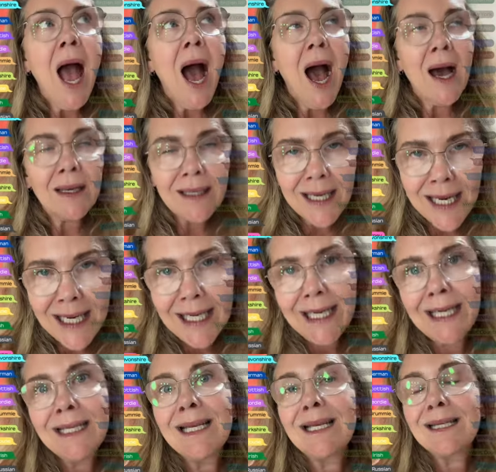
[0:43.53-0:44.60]
I
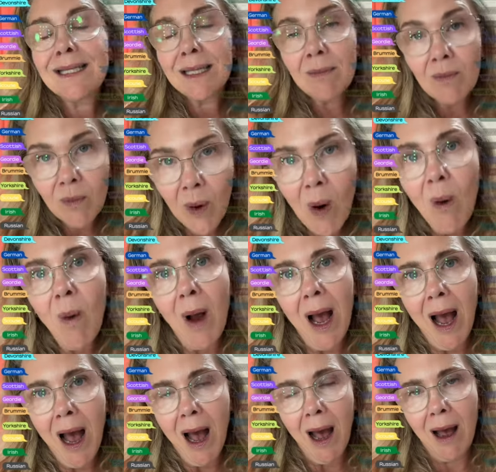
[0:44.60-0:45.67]
need some
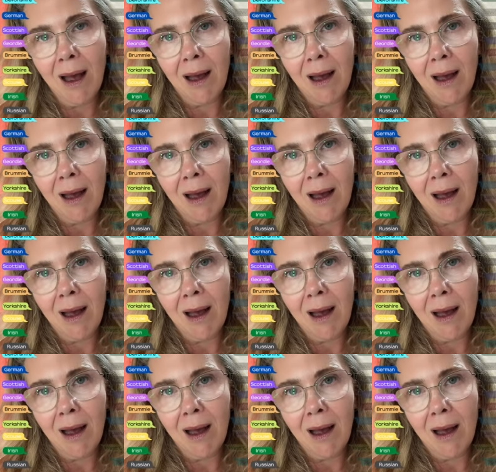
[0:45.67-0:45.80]
water.